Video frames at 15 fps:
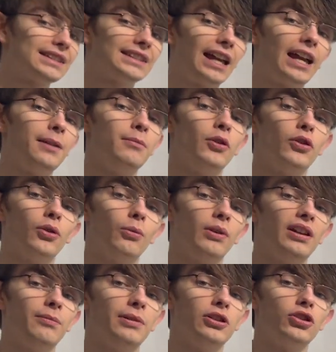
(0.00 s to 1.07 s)
same that
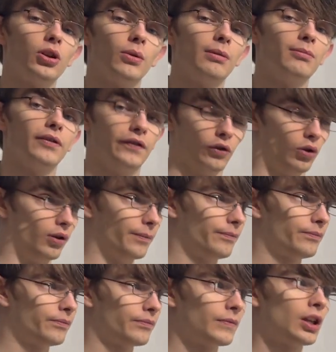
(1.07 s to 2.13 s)
we've been doing before.
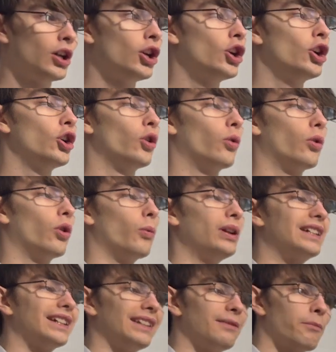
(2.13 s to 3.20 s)
We
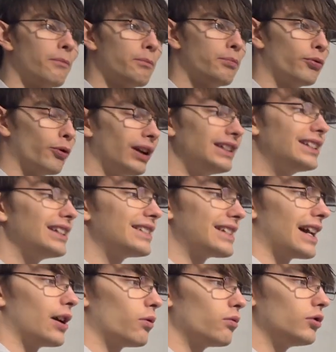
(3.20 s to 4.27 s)
can break it
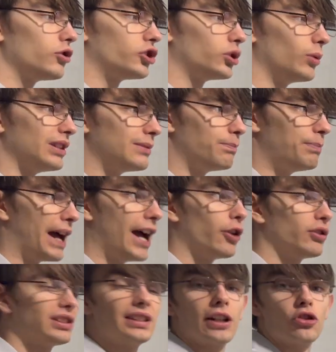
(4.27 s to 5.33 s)
down to its bare
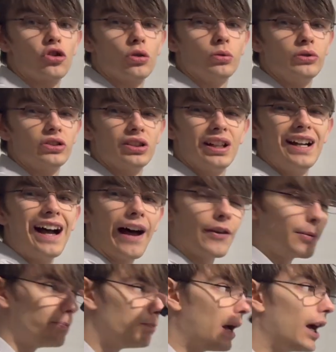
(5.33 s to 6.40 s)
essentials. And
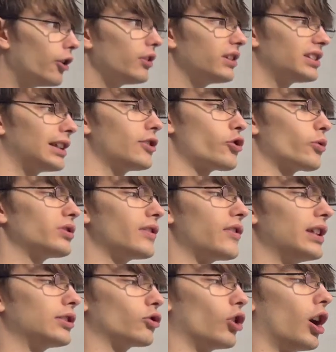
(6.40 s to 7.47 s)
the bare essentials of
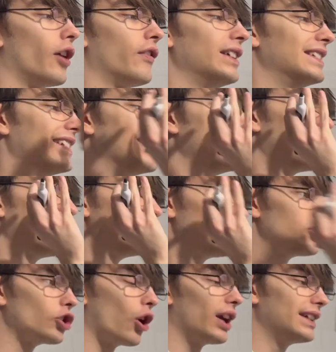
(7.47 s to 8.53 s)
this graph is it is a
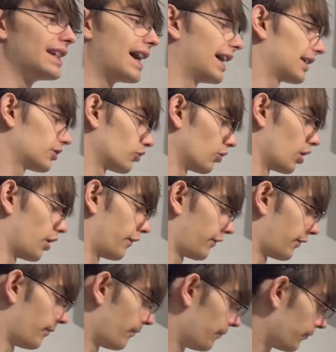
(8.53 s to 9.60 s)
sine x graph.
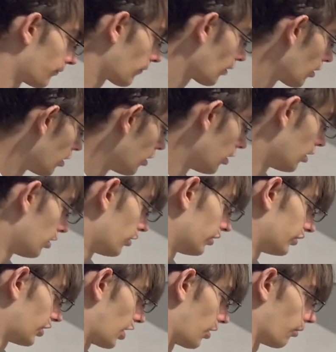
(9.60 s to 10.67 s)

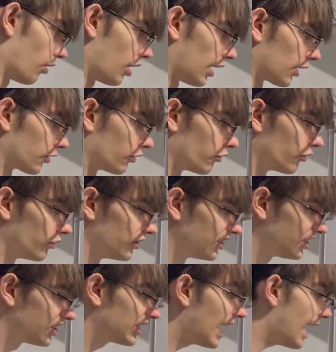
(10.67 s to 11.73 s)
So I can
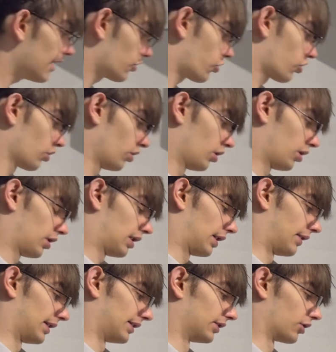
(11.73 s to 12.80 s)
sketch, and
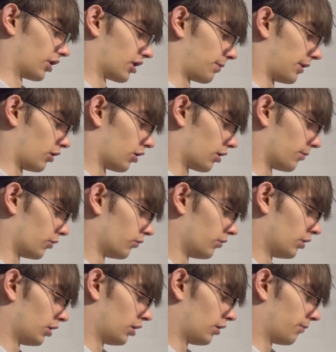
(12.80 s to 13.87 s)
this is going to be horrible,
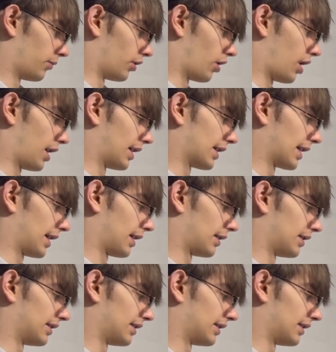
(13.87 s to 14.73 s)
but I can